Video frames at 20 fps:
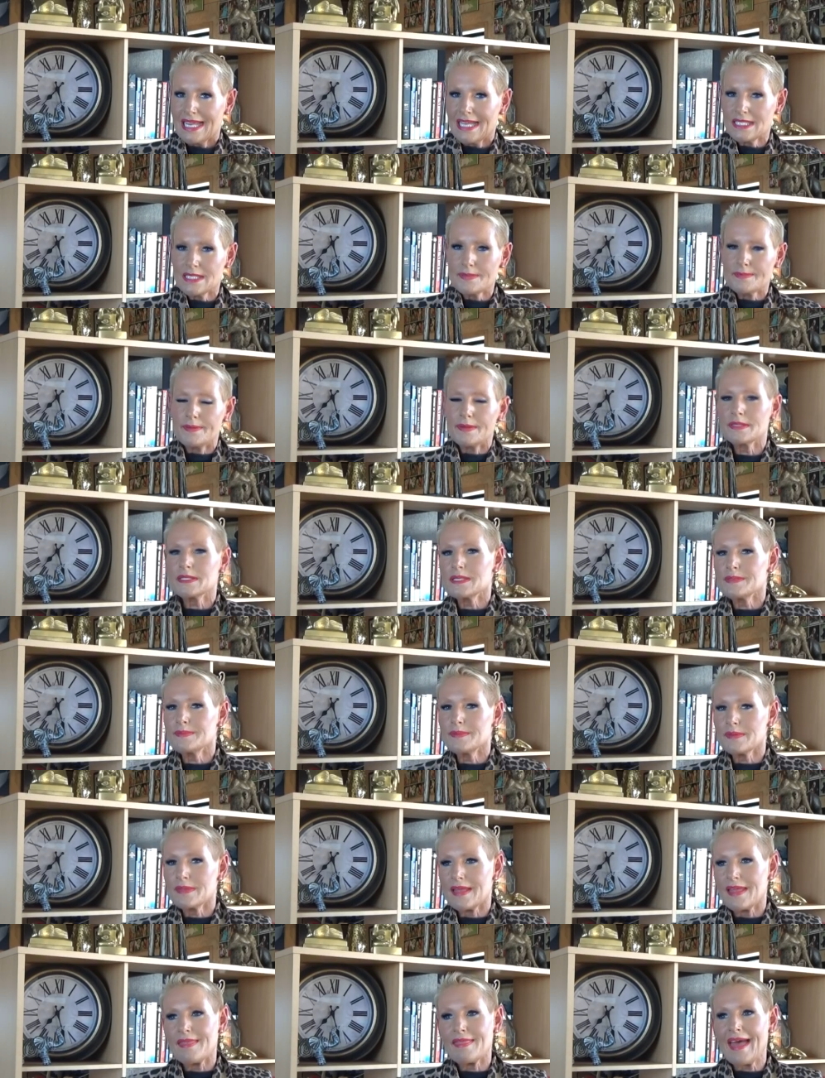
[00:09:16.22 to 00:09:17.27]
is it
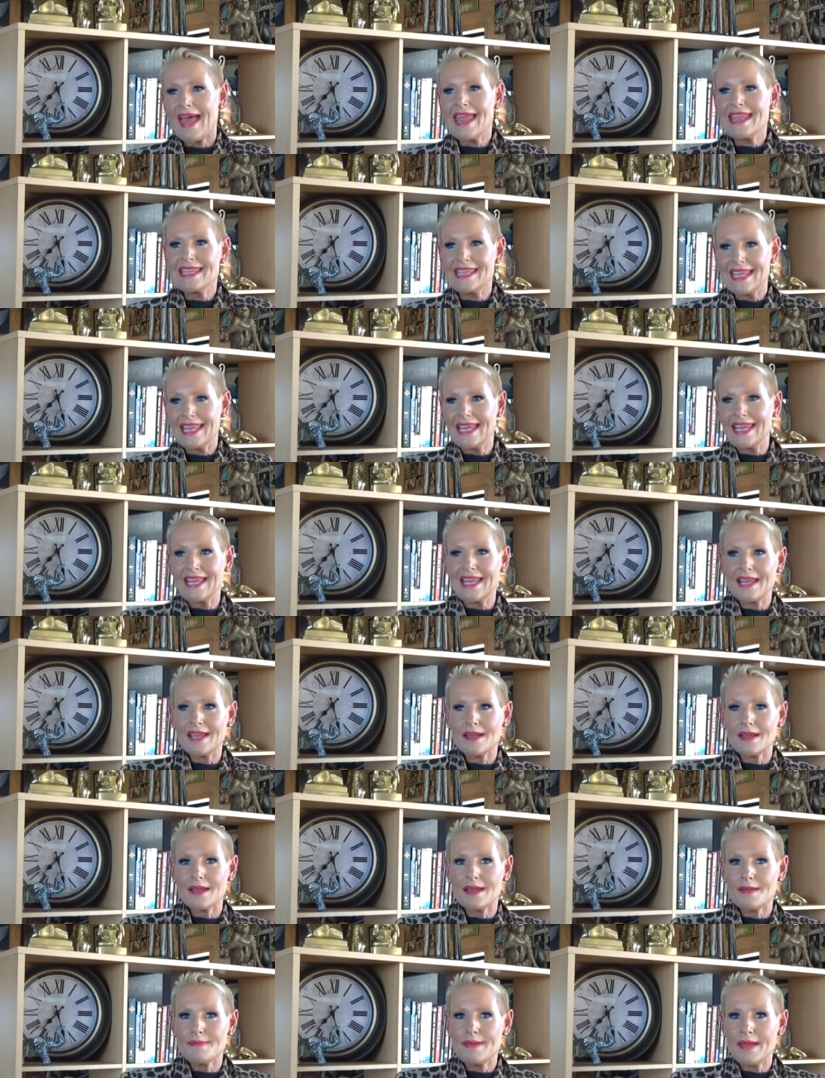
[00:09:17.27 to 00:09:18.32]
possible that they
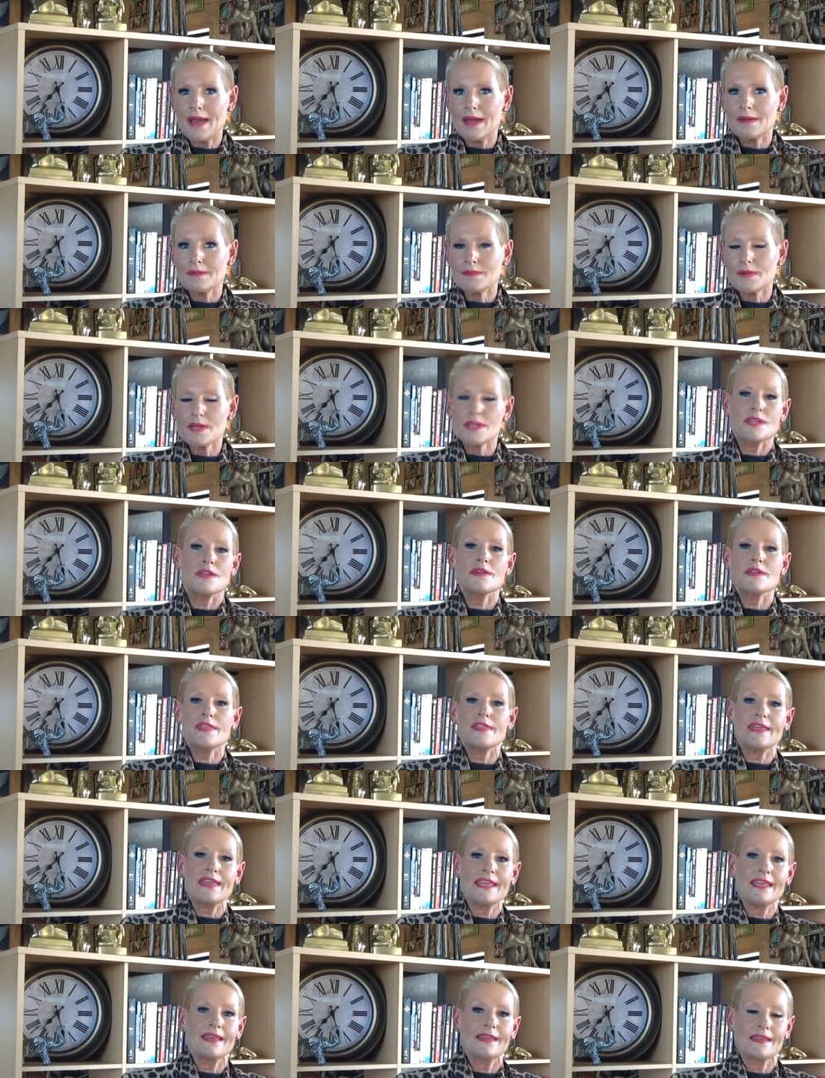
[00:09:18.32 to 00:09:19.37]
care about what you
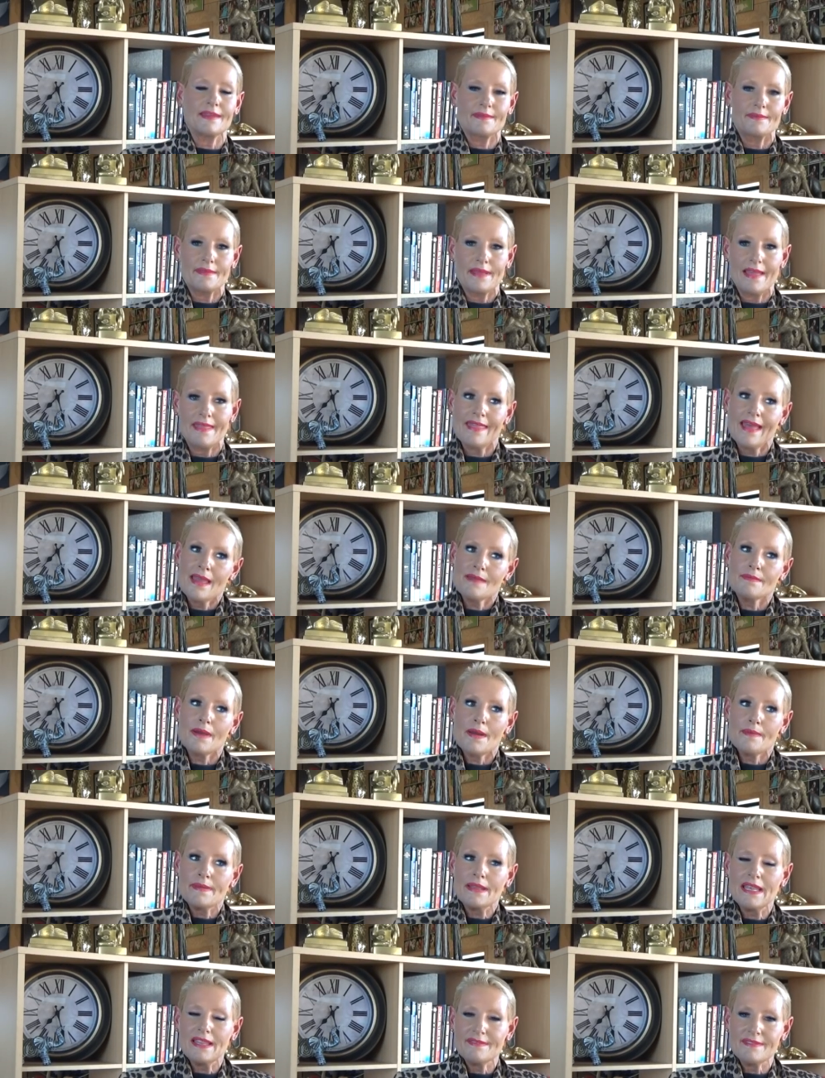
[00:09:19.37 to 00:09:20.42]
think and they
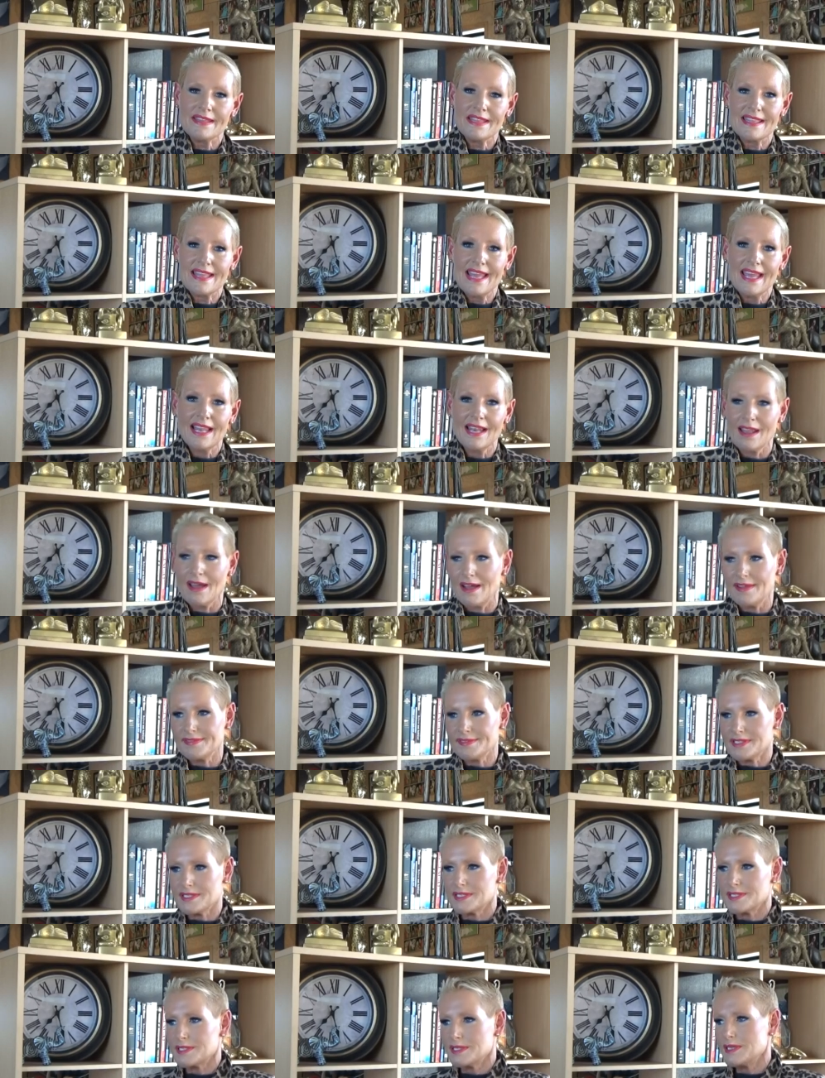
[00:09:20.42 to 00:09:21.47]
might be living their life
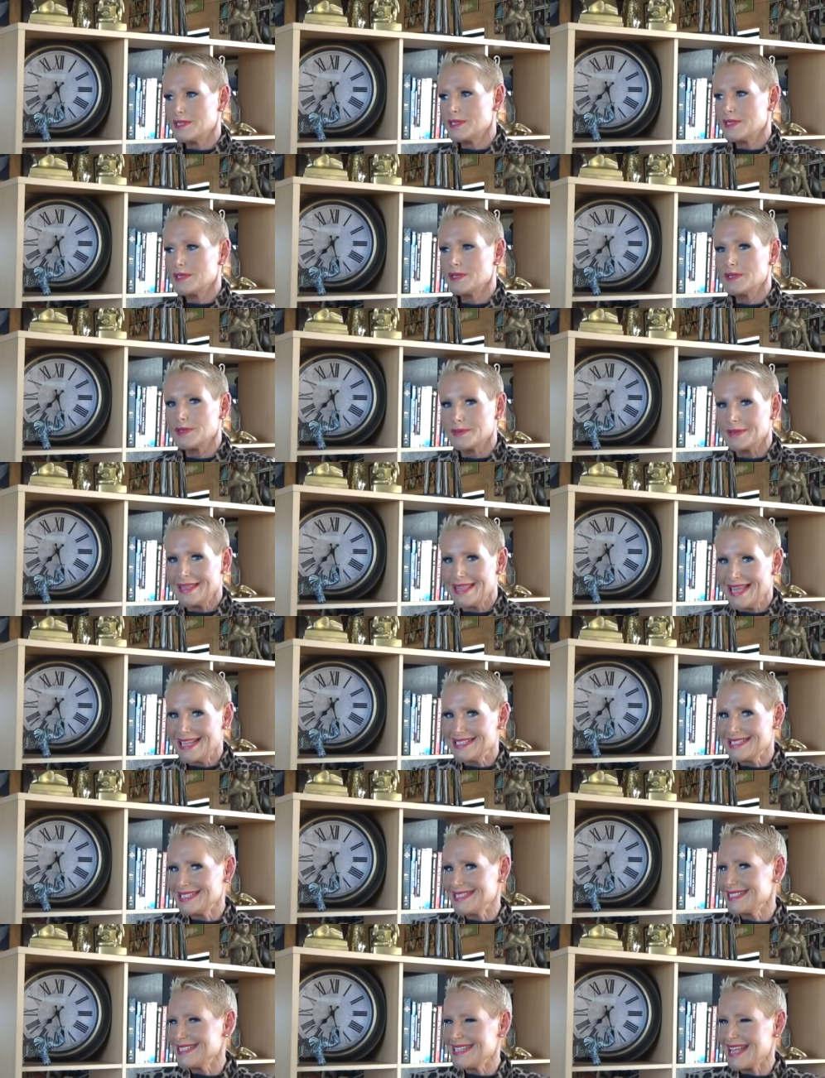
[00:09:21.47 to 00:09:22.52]
to suit you and
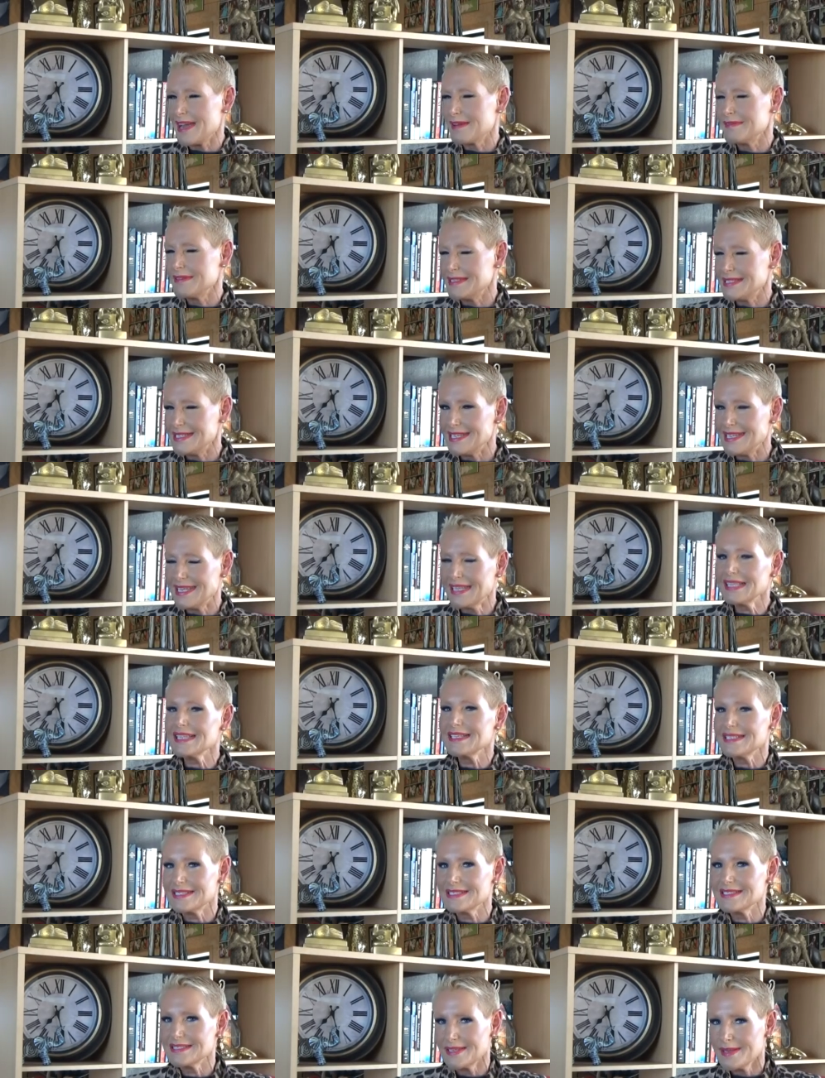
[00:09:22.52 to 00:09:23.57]
that's isn't that
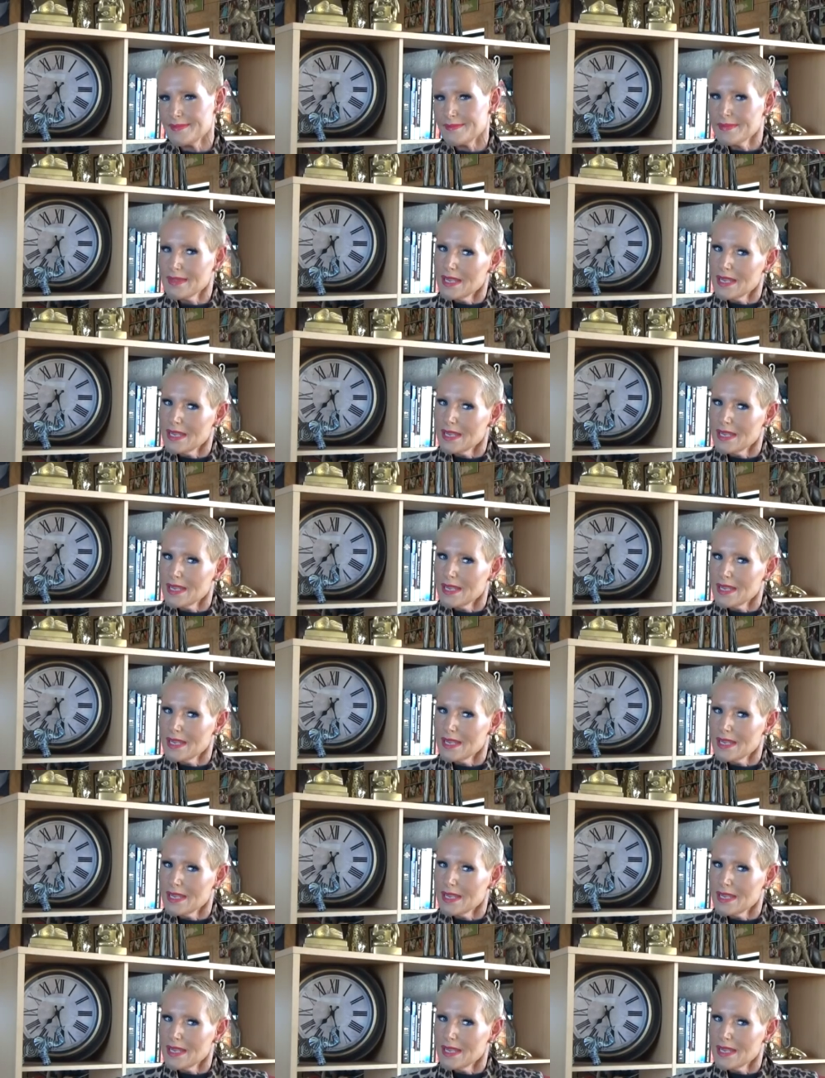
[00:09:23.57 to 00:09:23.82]
ridiculous